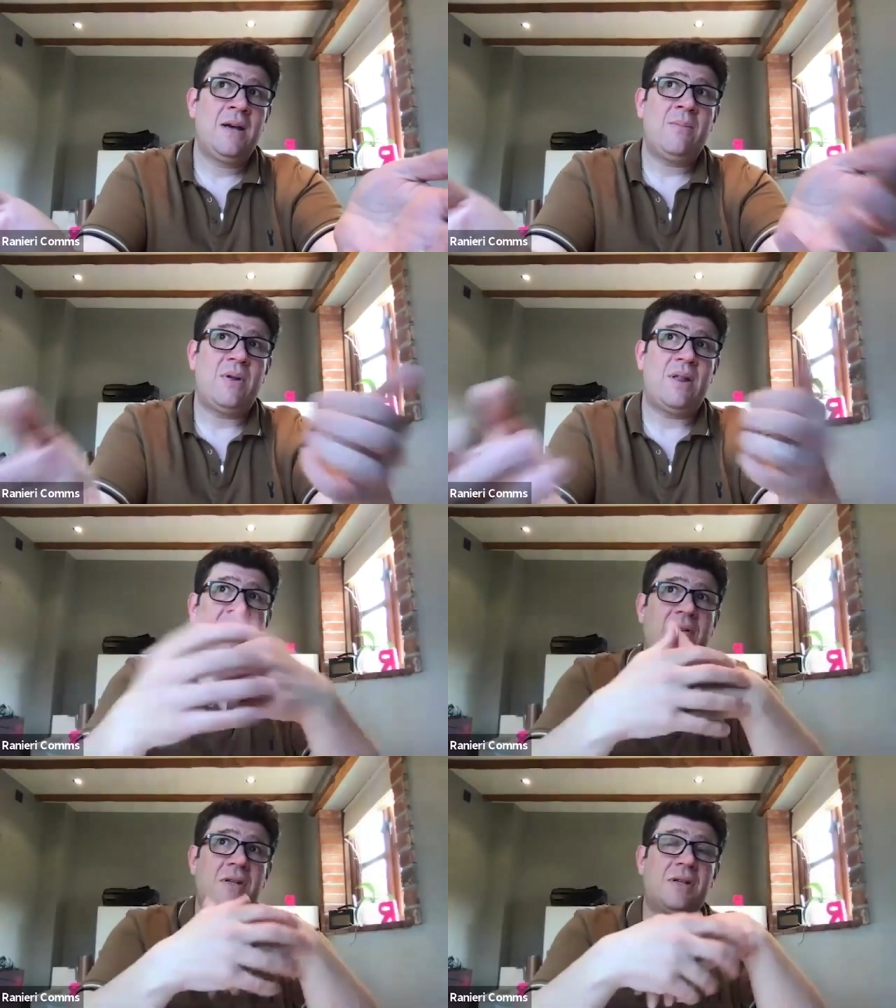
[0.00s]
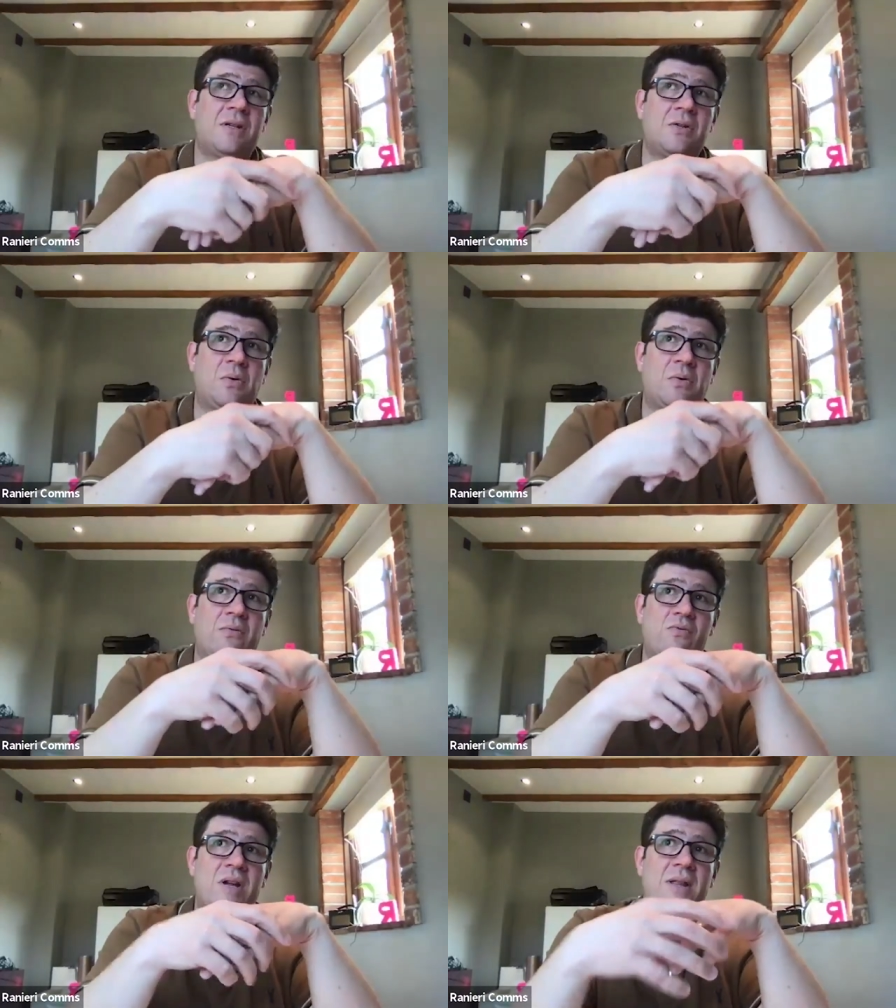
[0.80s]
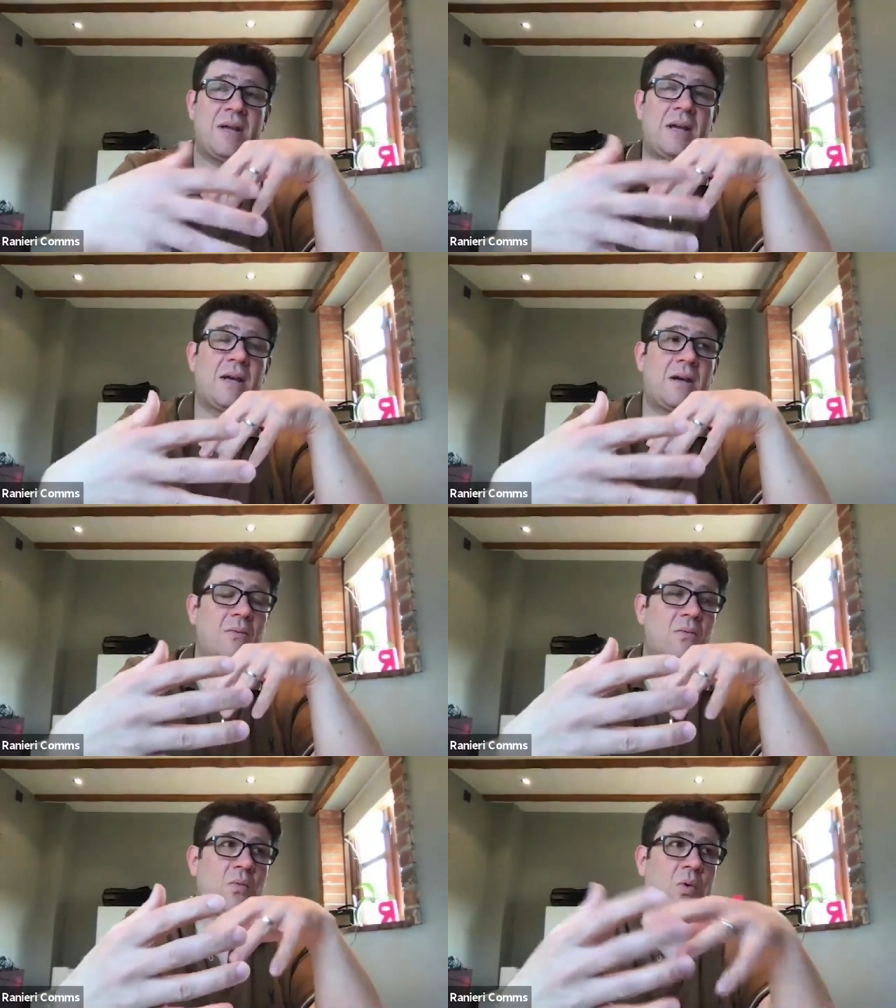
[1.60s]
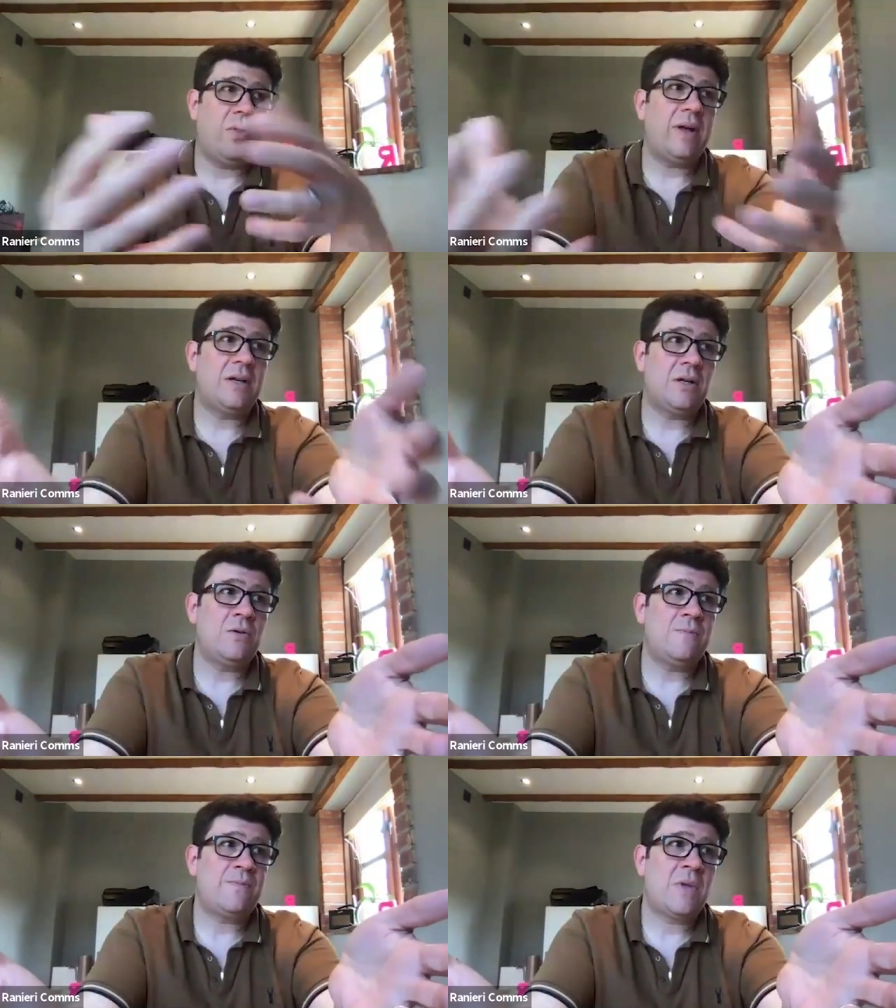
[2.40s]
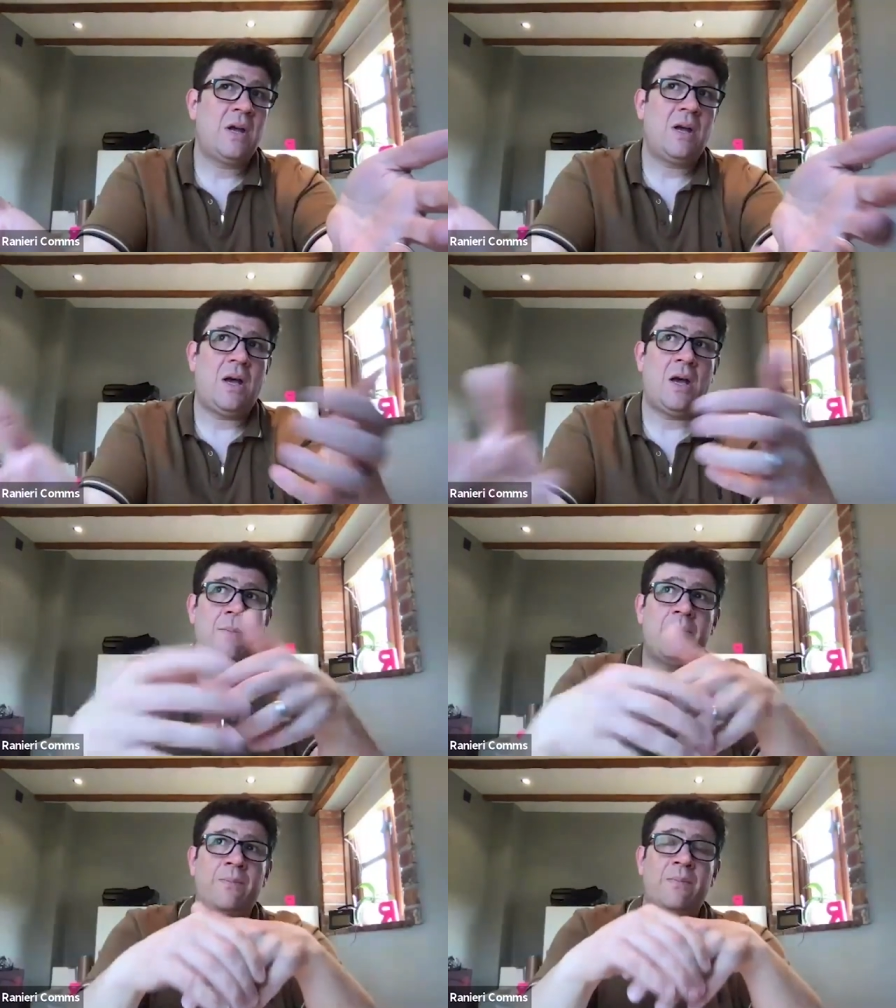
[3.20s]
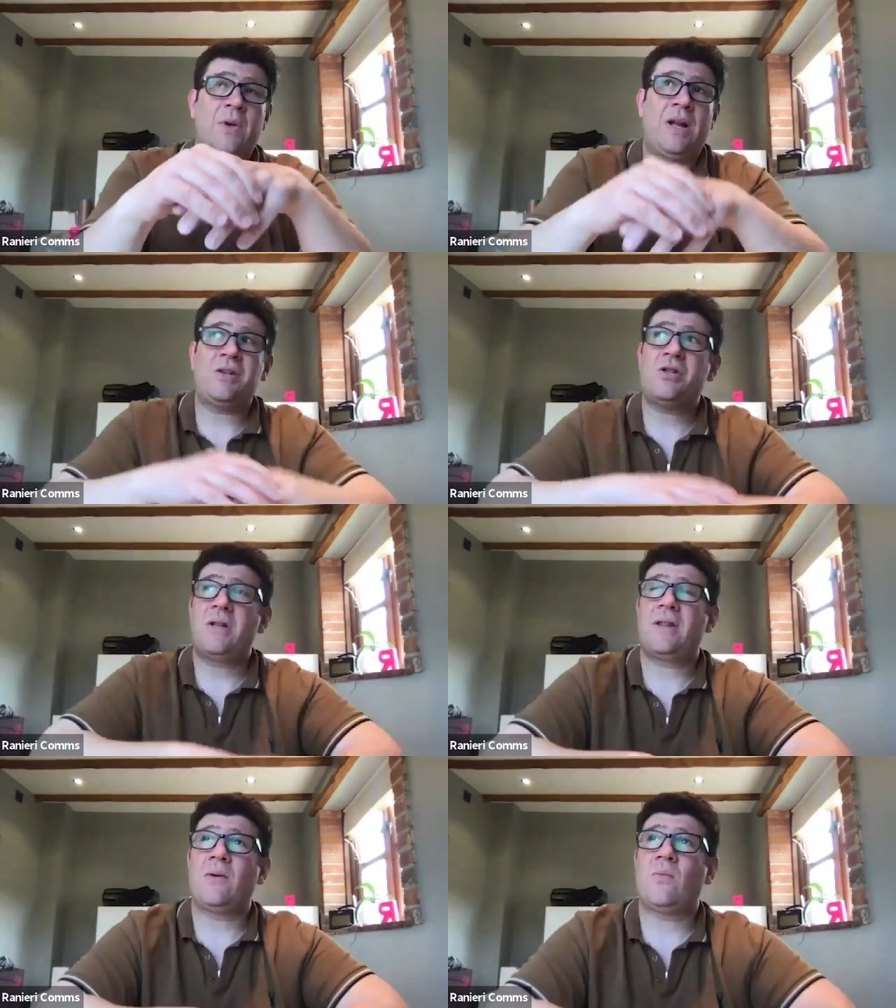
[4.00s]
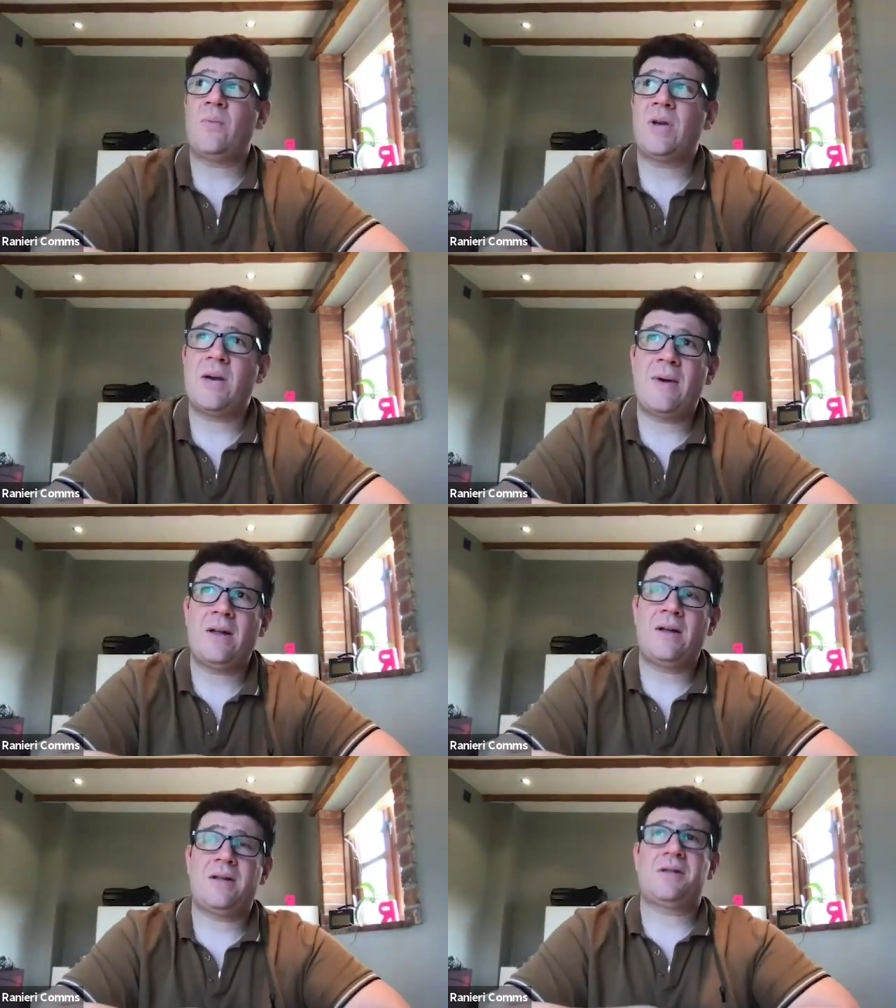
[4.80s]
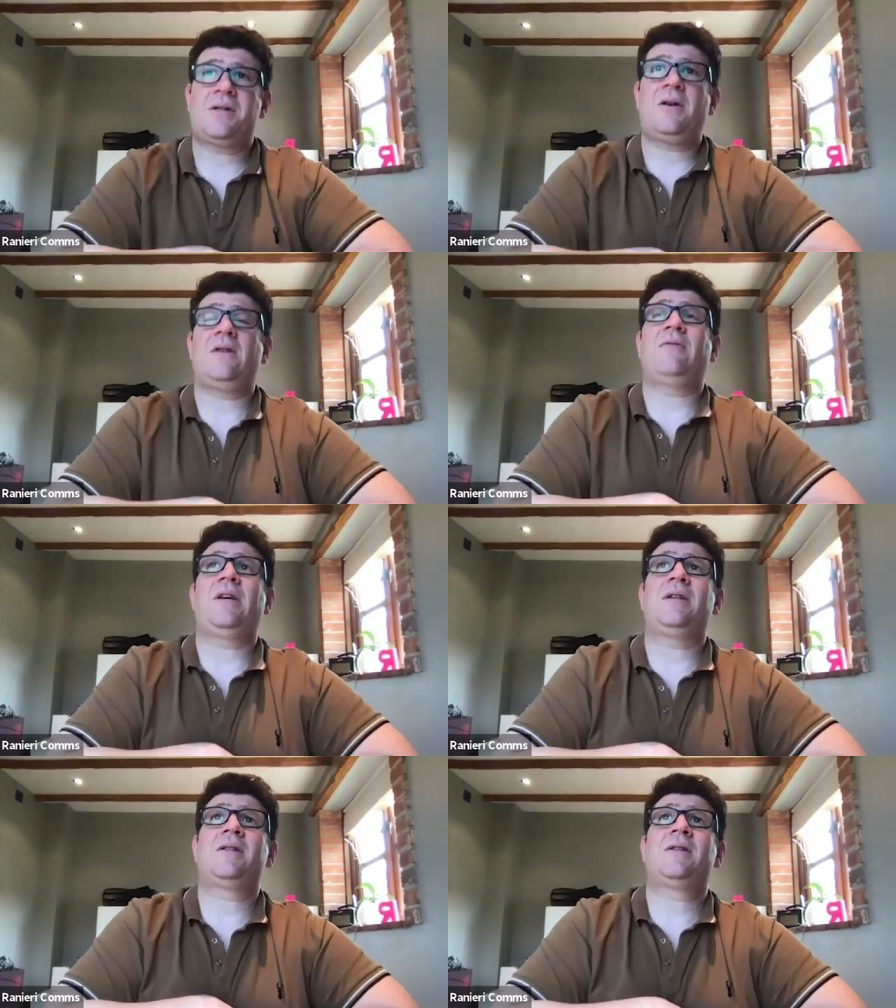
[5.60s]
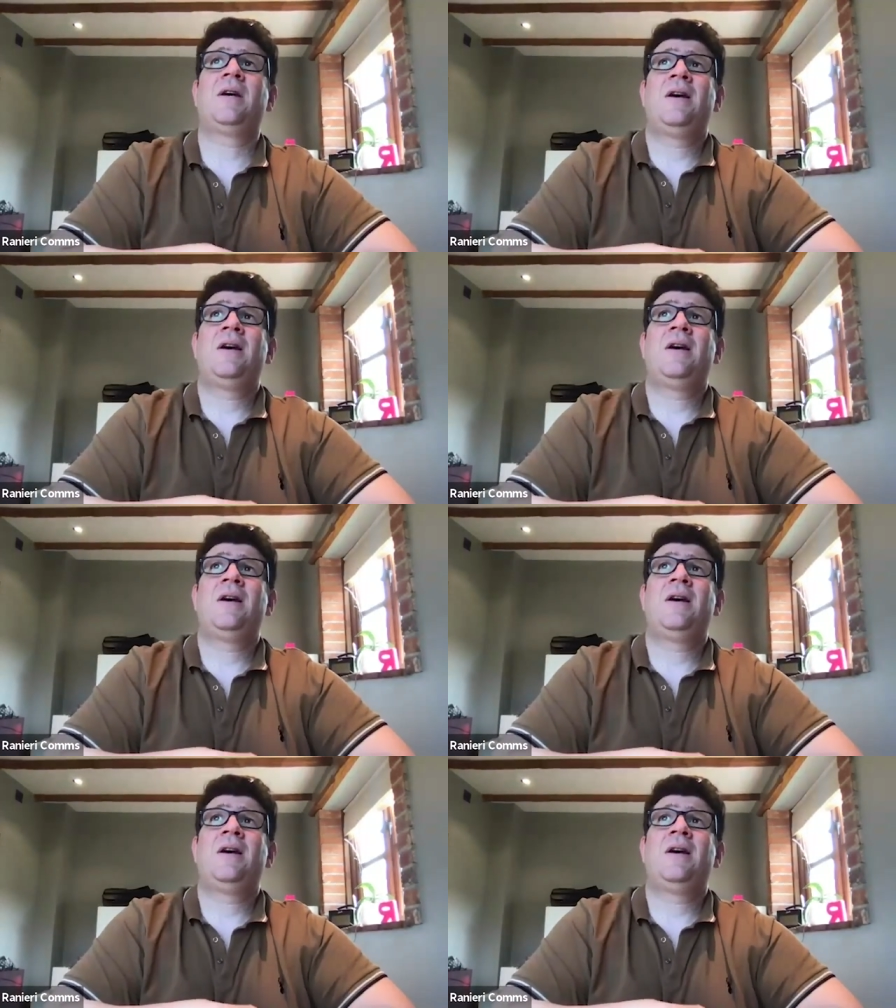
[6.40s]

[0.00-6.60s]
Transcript: but they're having to sort of rethink what they do um, and I actually think when we come out of the other side of this,